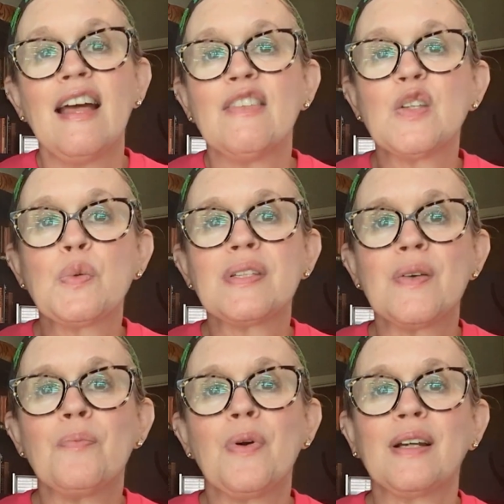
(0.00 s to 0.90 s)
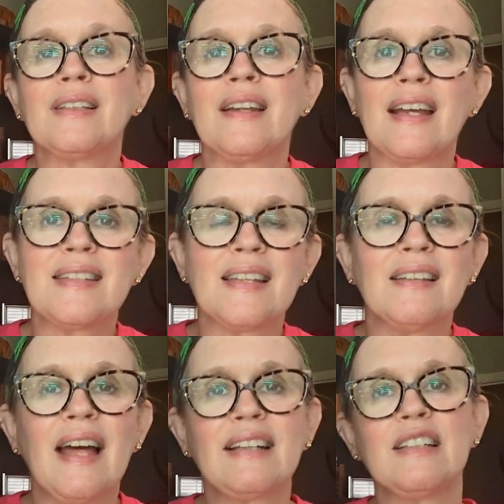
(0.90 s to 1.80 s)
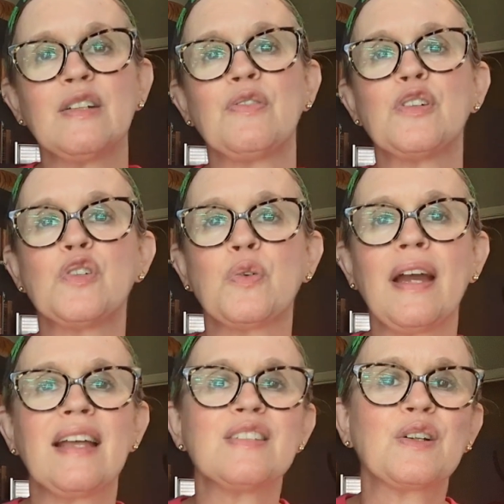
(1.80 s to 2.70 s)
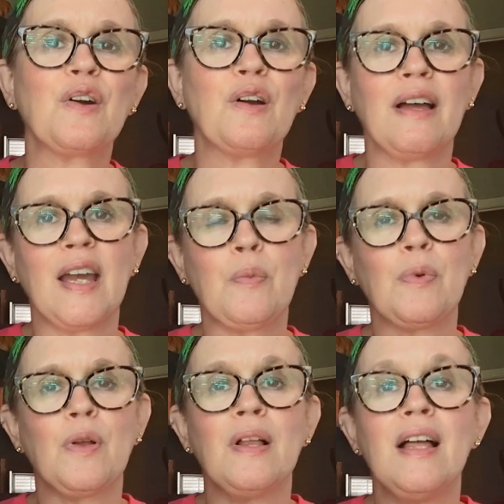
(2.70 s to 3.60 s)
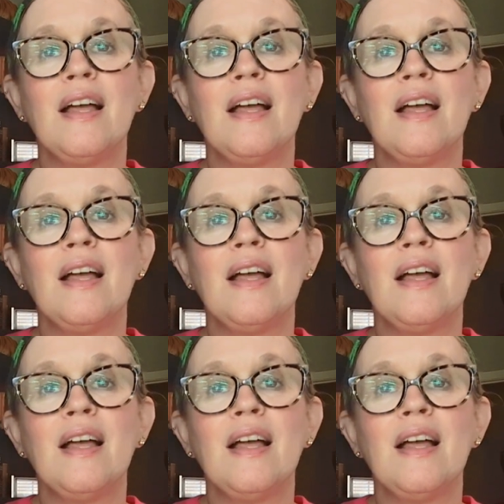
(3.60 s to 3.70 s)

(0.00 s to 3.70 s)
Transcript: This was a book that I selected for Trans Girl April.